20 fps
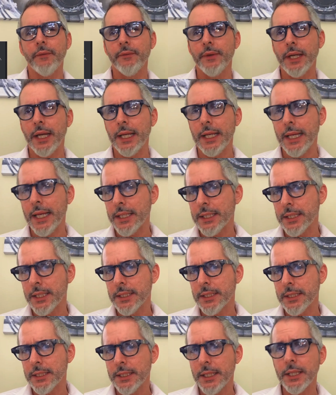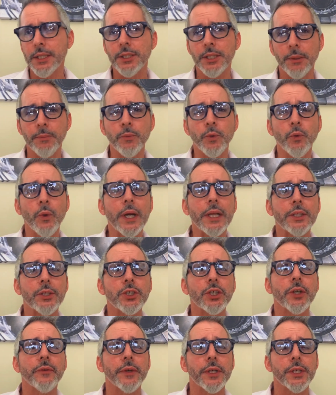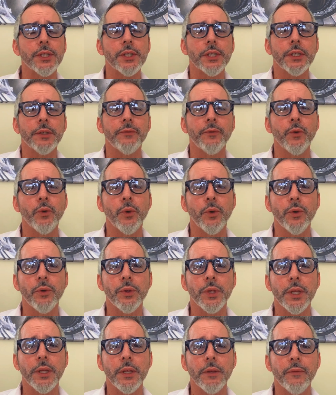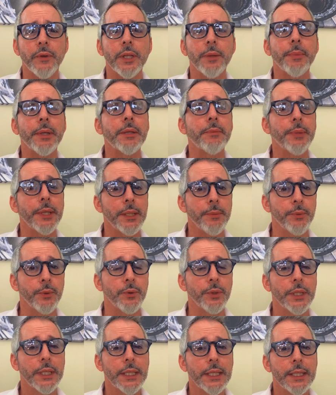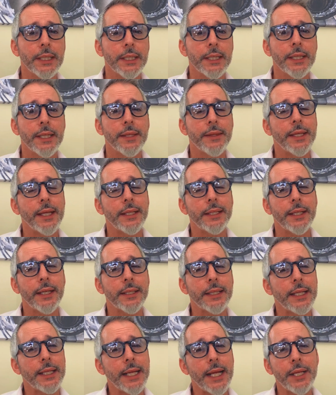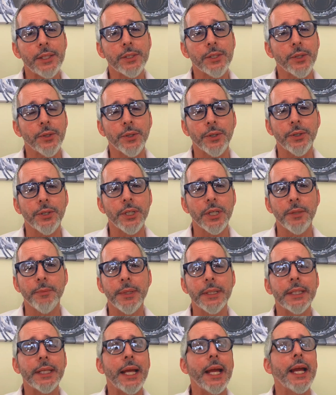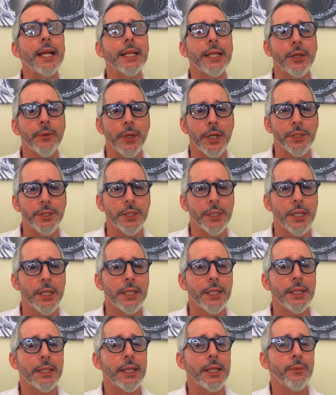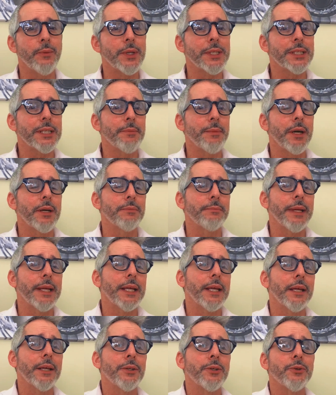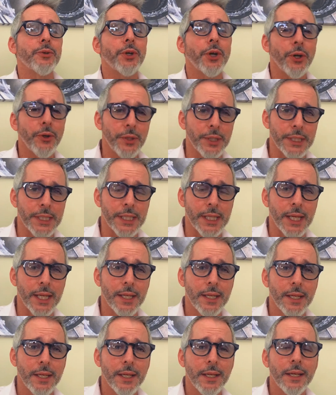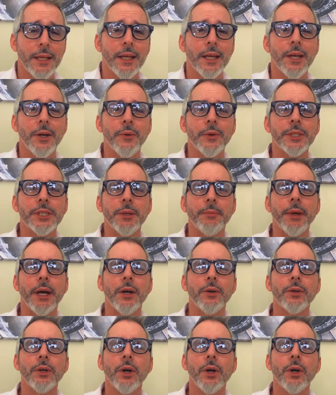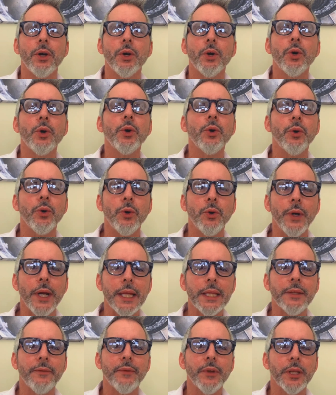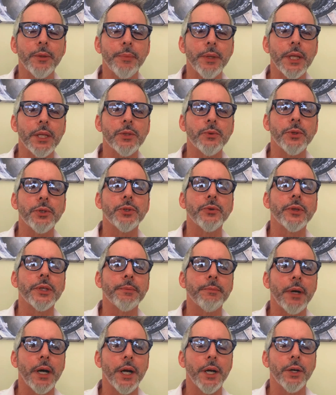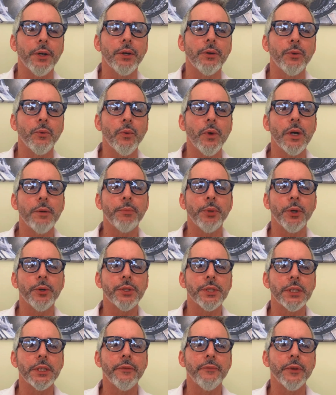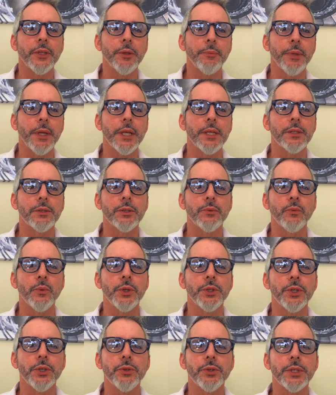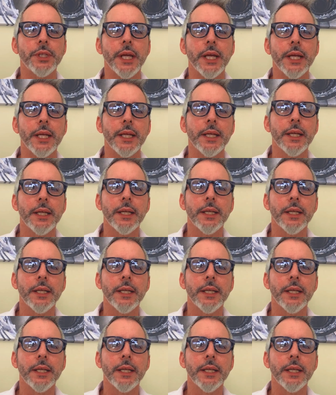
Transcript: uh, I guess did some great service for the Philippine people. Now, that answer could have been to any question. It wasn't about making a new currency. It was about who in the Philippines would you admire? What person in the Philippines would you say